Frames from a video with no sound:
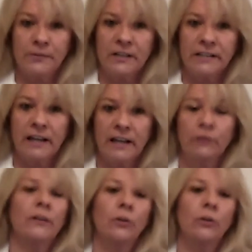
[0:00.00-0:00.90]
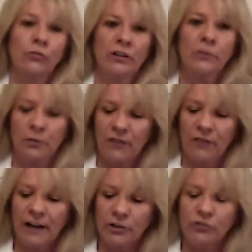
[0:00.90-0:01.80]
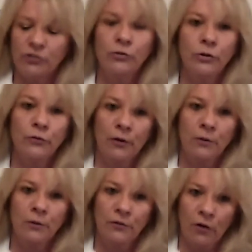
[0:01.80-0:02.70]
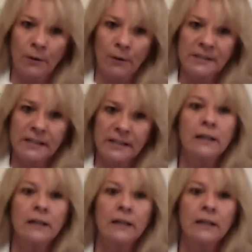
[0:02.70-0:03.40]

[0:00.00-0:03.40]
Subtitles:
container that usually is provided to you from your pharmacy